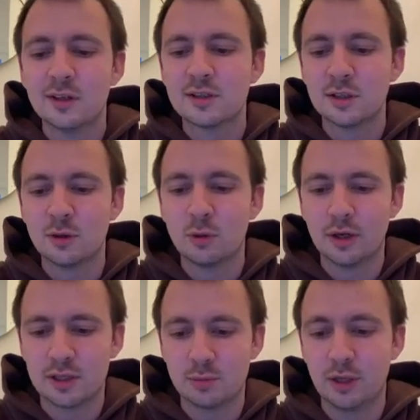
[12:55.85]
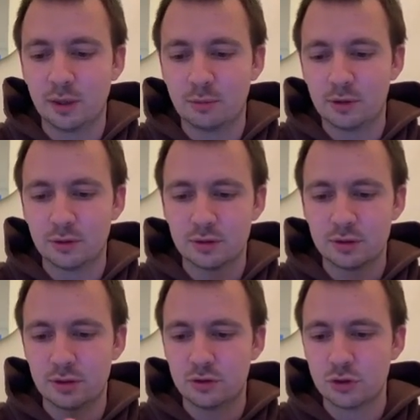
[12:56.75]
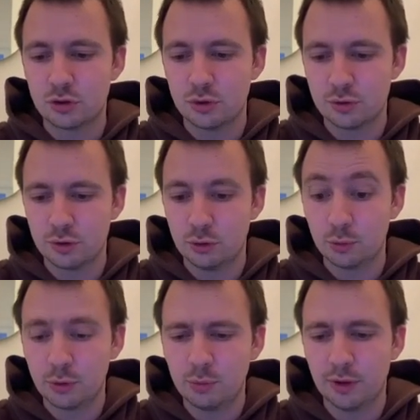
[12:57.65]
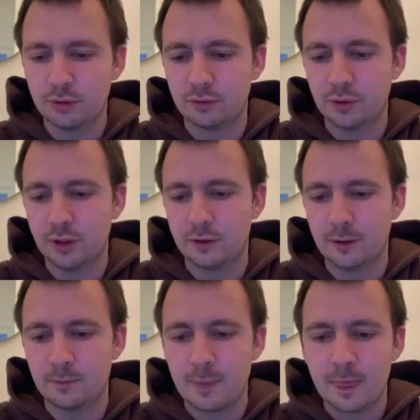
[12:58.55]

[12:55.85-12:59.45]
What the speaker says: c1 as black, because it just shows that you're prepared for anything.